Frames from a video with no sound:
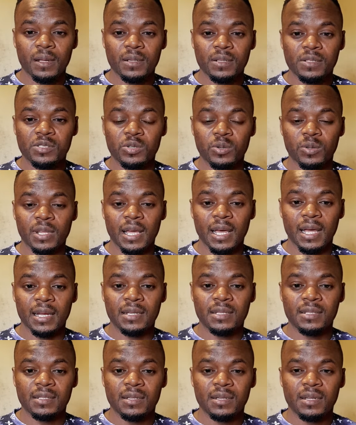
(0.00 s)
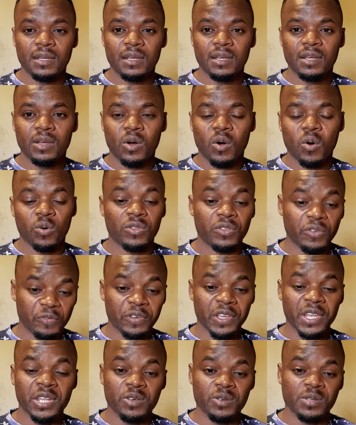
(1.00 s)
so that all the
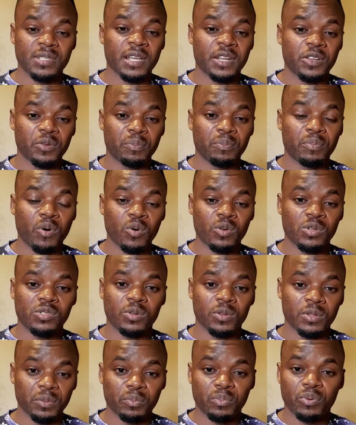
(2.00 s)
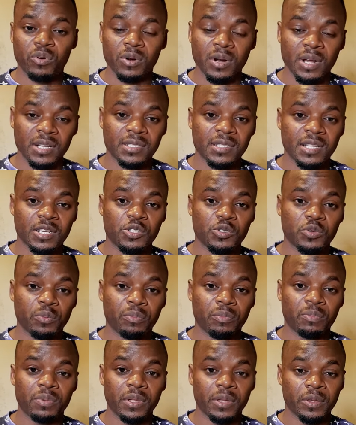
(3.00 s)
videos that you post or the products that
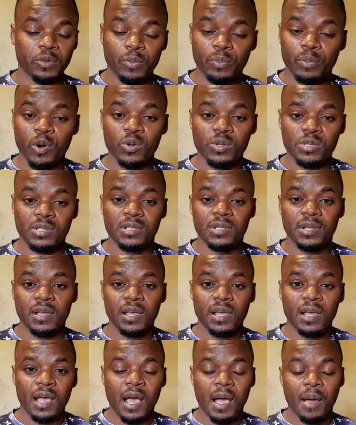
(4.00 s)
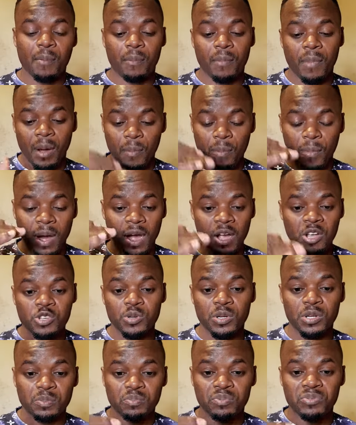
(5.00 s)
you, you post are, are
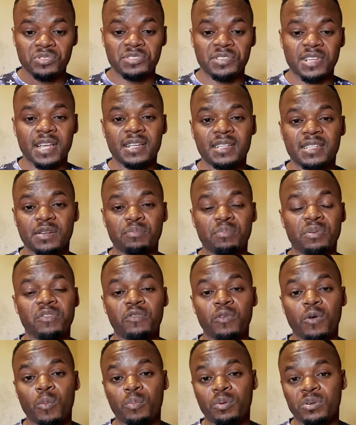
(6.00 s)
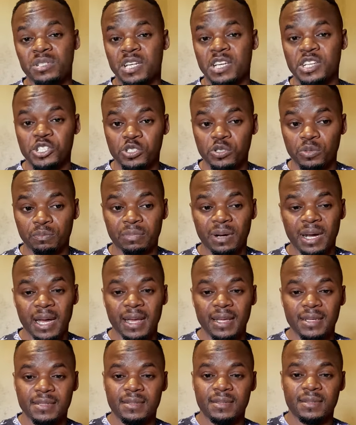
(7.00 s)
actually presented before potential
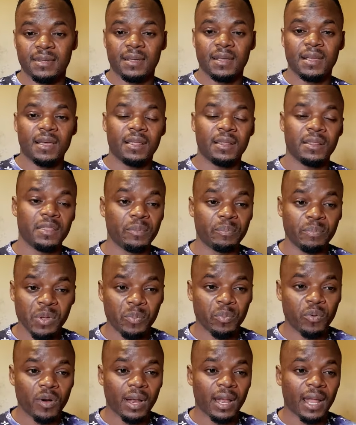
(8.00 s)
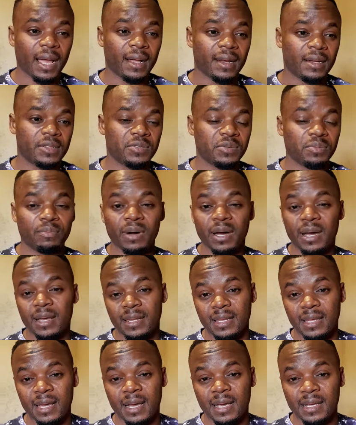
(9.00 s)
buyers. The people are likely to buy
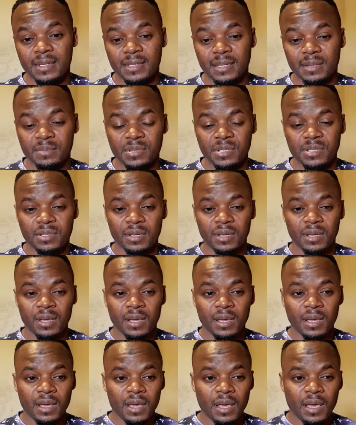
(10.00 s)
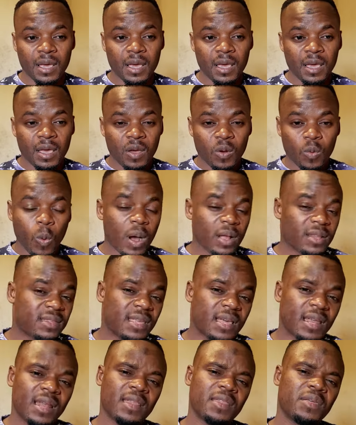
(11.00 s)
the items. What
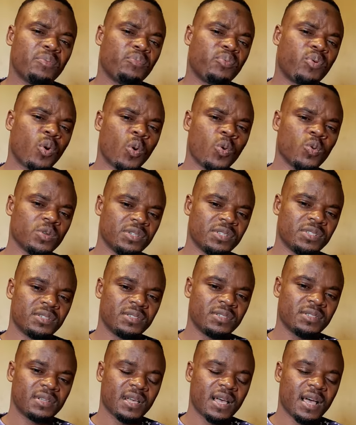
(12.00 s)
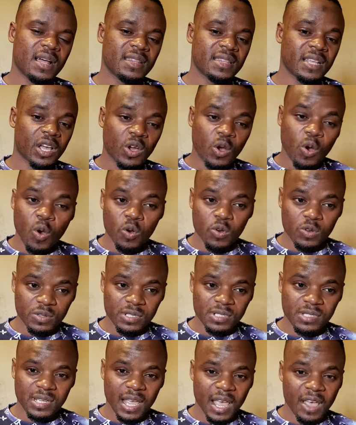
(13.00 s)
then are the pros and the
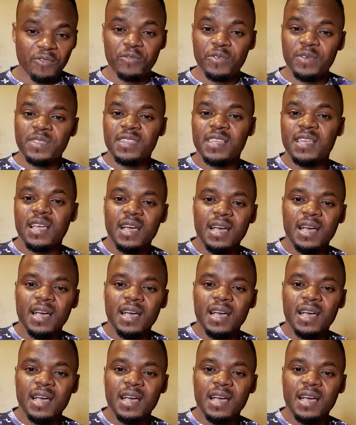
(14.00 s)
cons? Everything